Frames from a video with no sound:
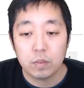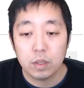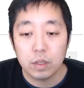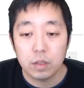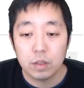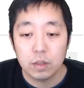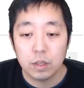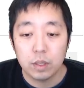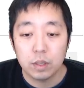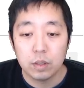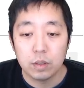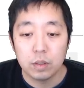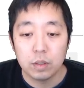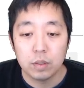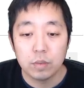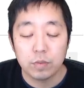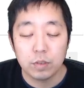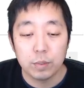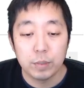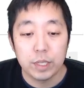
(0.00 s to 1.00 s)
then
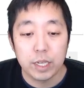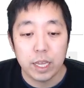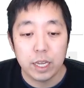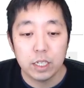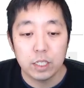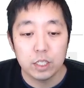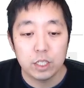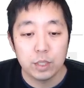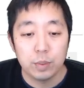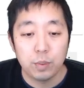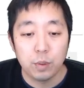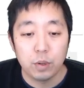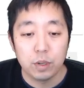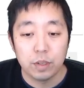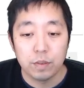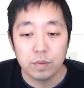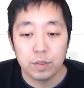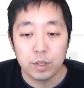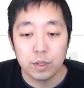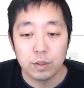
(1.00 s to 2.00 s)
from an energy point of
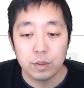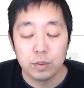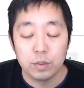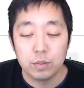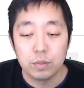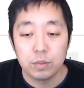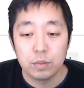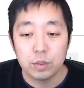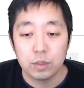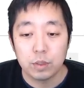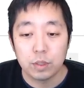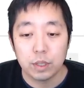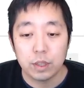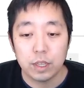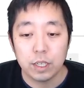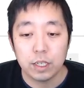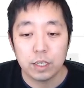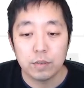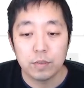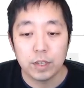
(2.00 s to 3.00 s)
view, you could
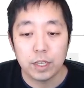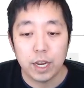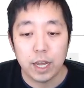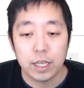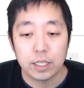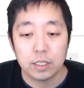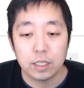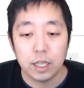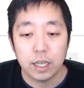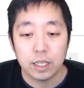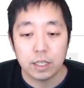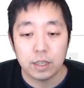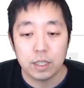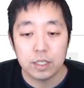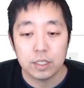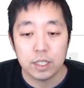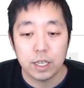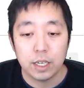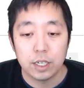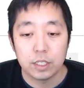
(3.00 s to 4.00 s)
think of it as like this
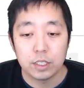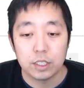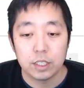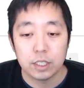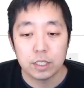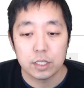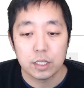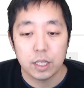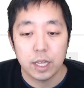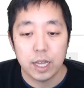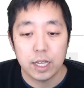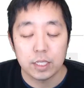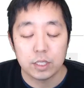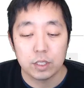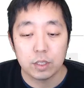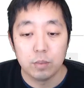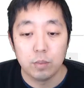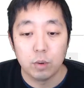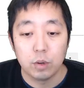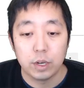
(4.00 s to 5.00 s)
energy is less, so
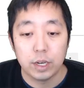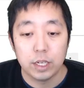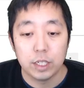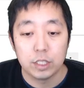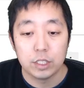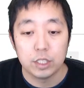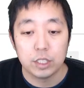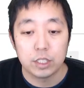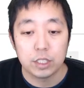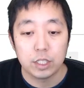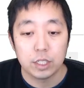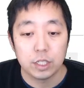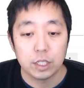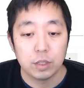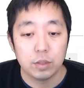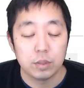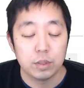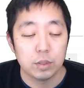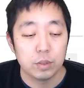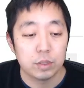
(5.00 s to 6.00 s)
more energy is going to go
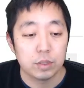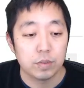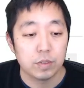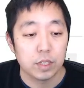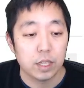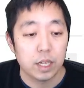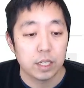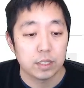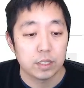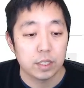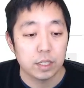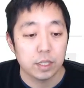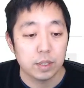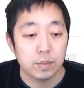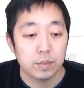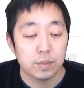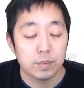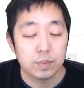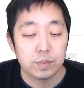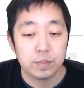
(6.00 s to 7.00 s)
into its velocity
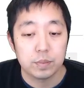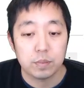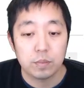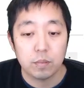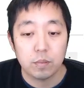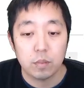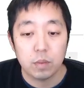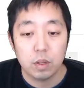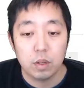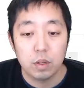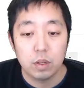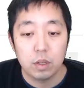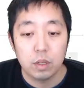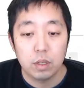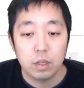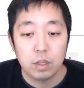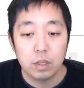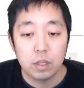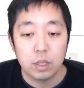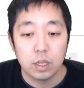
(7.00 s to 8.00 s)

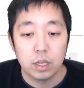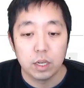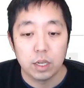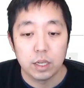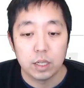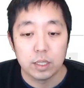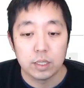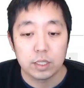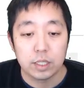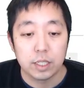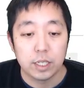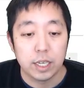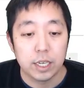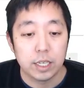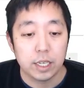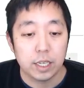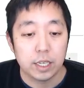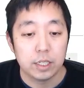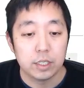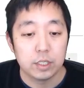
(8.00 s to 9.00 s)
uh, its kinetic
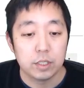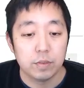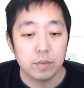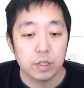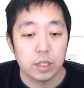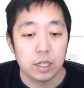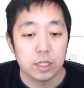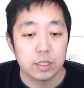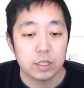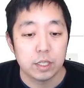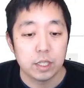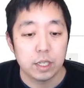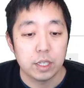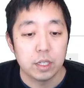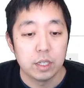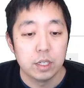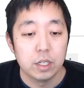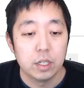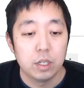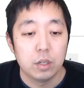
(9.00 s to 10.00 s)
energy velocity.
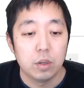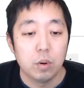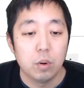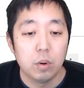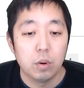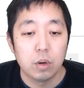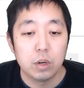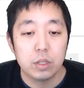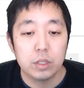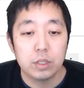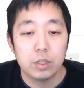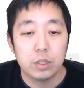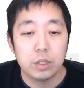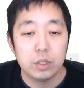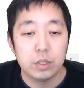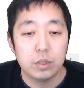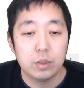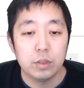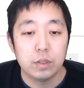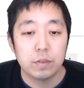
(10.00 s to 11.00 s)
Or you could
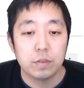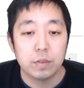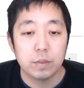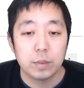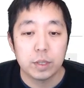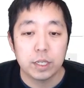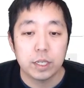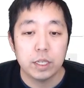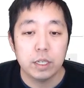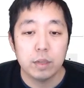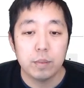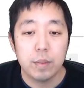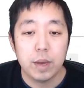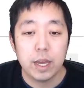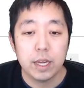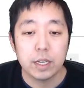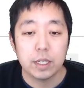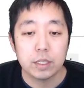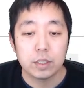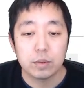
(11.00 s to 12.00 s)
do it from the
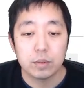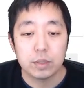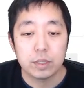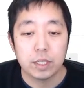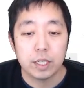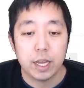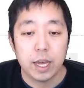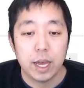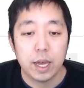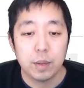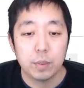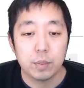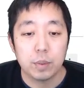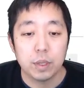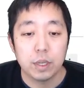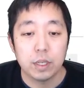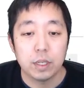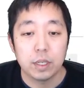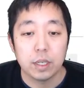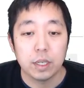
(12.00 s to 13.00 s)
kinematics. What's going to
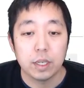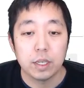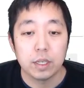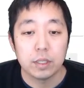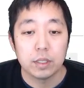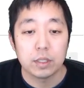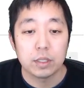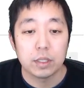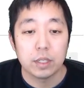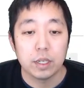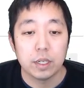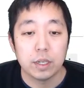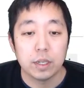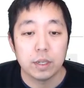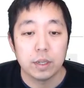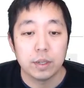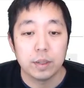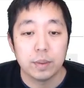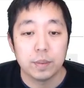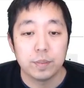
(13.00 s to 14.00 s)
happen is,
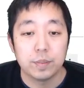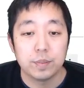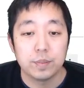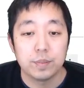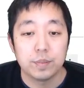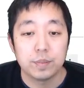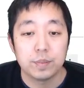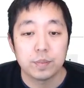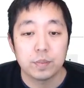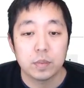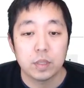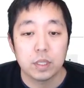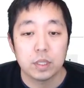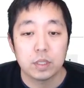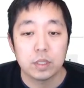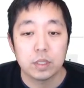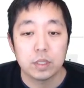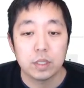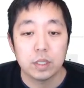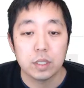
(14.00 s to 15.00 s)
um, let's
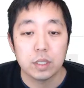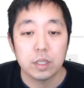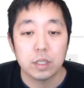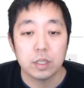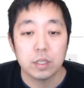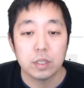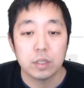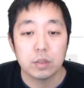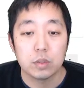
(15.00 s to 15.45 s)
see,